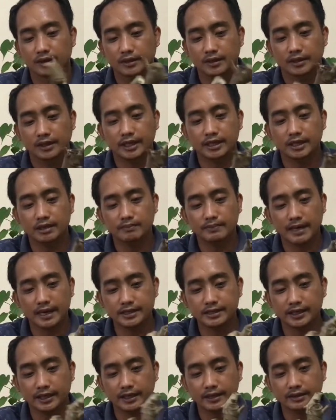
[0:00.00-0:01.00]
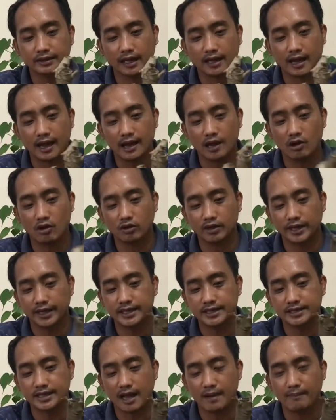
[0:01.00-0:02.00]
Leading branch in Tagalog
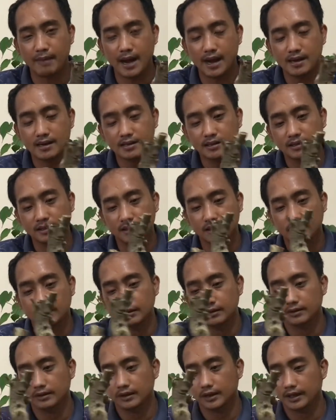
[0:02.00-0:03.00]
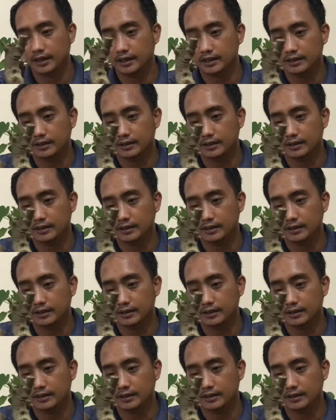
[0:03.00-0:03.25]
is abam. Okay?